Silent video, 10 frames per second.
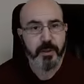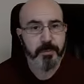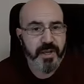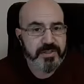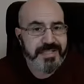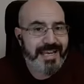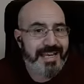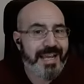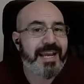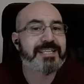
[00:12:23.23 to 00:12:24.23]
because
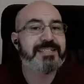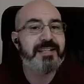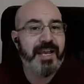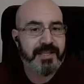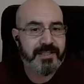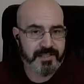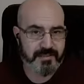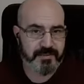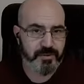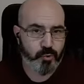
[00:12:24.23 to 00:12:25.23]
it
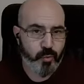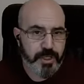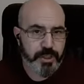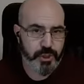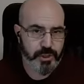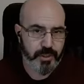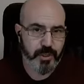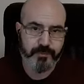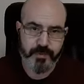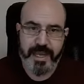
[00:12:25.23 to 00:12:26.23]
extends the reach
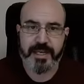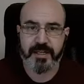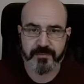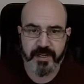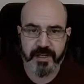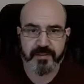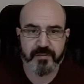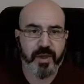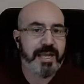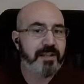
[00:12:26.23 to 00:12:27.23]
of any device
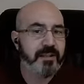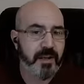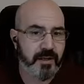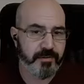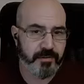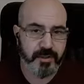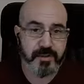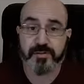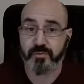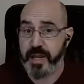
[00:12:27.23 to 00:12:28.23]
to anything else that
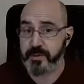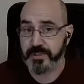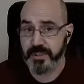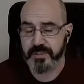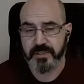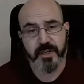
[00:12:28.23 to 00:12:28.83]
is around it,